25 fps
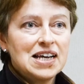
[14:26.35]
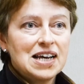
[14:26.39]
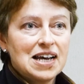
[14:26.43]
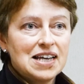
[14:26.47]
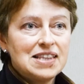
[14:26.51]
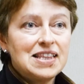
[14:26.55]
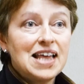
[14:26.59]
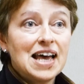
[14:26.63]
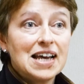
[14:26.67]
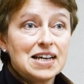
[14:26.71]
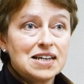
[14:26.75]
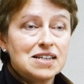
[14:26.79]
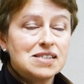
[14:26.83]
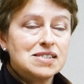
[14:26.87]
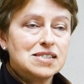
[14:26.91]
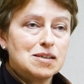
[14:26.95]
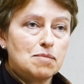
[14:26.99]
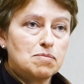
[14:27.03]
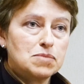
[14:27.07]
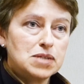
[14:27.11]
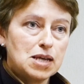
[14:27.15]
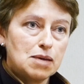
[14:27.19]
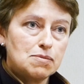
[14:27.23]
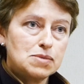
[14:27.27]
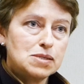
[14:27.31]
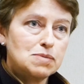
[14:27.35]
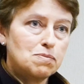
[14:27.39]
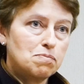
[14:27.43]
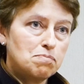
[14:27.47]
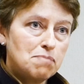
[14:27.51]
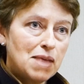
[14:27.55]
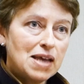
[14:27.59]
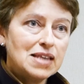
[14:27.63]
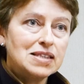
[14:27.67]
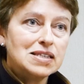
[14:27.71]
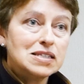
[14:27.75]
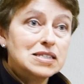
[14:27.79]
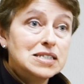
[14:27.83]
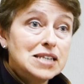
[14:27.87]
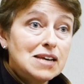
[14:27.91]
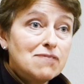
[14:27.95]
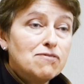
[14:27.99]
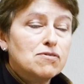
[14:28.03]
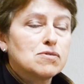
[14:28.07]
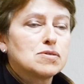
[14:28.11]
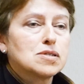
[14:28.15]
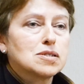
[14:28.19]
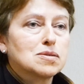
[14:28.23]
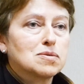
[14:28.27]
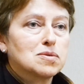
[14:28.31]
and that can sometimes make the
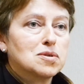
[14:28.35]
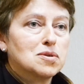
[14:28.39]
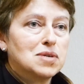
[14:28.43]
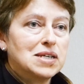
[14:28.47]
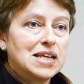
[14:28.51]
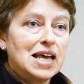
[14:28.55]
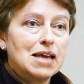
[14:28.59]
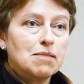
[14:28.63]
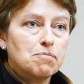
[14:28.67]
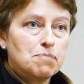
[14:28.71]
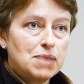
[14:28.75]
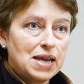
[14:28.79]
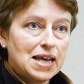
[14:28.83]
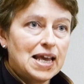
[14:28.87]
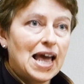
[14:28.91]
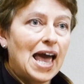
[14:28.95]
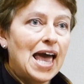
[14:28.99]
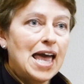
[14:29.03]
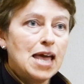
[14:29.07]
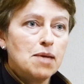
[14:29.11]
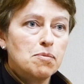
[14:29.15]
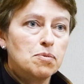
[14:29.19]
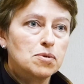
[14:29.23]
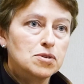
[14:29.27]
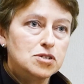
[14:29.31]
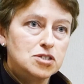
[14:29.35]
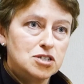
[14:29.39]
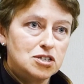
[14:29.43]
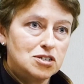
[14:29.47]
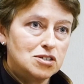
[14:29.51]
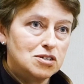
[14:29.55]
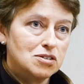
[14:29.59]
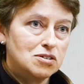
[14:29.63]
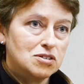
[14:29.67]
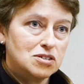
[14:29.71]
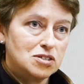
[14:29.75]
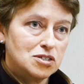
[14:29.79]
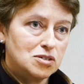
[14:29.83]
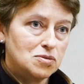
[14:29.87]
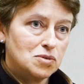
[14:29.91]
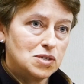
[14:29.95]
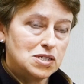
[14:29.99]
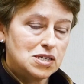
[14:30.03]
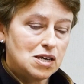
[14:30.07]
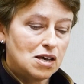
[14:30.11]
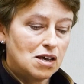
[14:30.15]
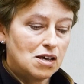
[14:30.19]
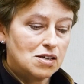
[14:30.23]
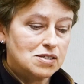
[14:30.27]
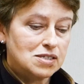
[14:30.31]
difference between it being able to do a
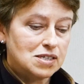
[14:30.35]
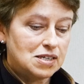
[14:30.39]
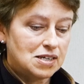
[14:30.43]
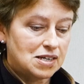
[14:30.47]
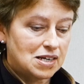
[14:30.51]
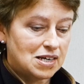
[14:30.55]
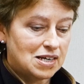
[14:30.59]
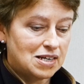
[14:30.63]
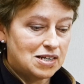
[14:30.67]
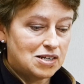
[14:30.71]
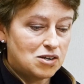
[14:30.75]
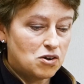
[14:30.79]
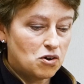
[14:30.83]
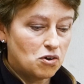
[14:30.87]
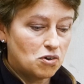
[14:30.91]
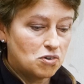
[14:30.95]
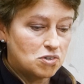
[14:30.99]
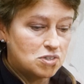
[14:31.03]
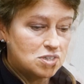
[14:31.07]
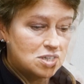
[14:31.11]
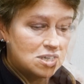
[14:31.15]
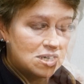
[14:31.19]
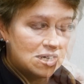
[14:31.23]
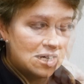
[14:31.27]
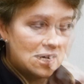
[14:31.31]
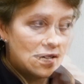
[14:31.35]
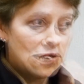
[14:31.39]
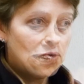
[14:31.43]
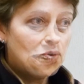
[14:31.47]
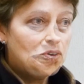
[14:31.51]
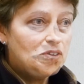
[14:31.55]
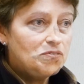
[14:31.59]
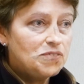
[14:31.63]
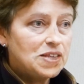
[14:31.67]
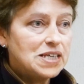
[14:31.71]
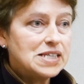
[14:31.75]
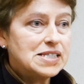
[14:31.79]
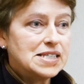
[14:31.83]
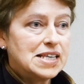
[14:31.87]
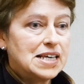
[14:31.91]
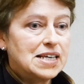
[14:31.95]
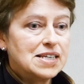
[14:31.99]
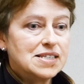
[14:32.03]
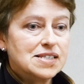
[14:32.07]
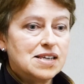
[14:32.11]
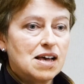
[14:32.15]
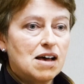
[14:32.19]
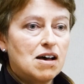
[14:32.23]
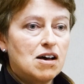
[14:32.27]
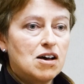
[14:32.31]
task and not. All of these
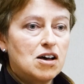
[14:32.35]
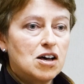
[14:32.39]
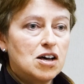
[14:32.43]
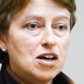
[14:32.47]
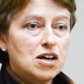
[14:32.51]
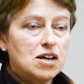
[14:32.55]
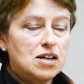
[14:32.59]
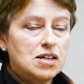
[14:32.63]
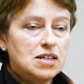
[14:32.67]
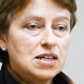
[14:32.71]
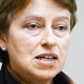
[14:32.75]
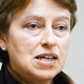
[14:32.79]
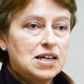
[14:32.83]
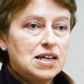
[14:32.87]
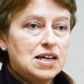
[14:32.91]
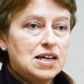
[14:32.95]
things are